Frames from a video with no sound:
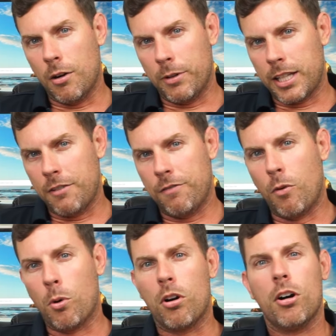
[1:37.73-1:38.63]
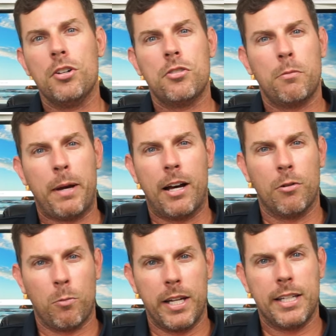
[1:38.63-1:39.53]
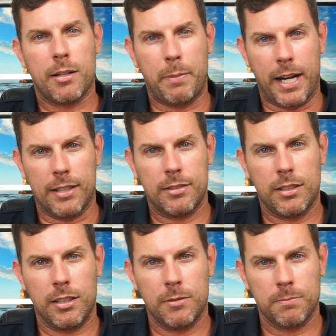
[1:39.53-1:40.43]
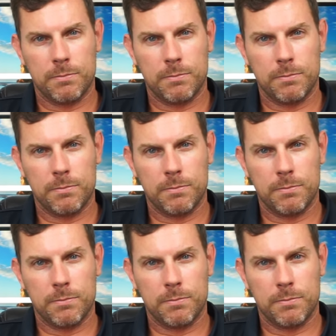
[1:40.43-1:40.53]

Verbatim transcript: with a 400-pound weight capacity.